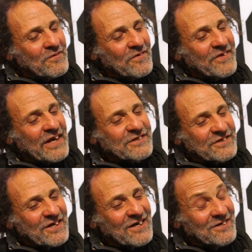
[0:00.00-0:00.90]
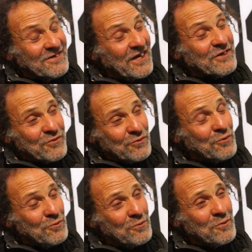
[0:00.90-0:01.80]
that
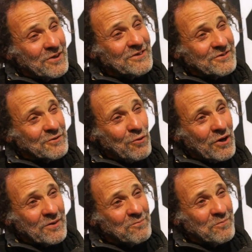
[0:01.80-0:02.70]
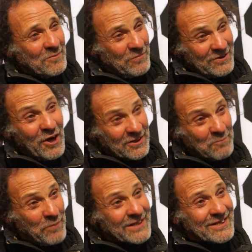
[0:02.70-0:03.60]
grew into quite a, like the
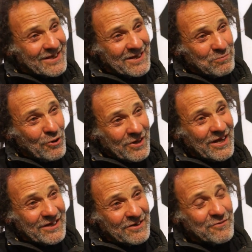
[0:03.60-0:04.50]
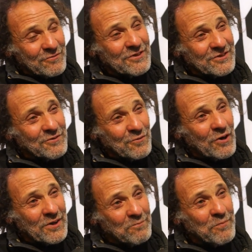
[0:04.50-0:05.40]
Bentley blockade, it grew into
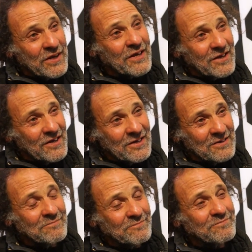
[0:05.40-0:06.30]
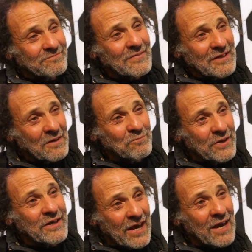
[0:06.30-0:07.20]
quite a big
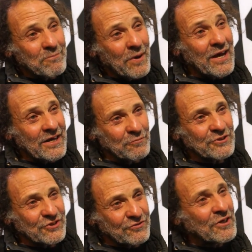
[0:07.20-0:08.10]
campaign, which